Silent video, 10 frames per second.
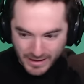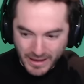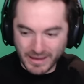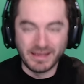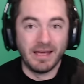
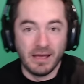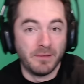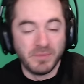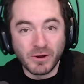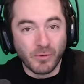a
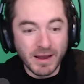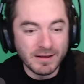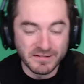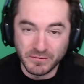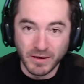big
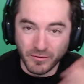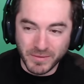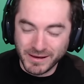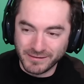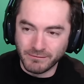radius if you have a
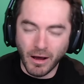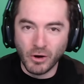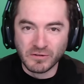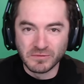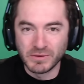big
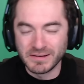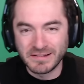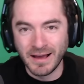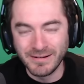hose, but it's kind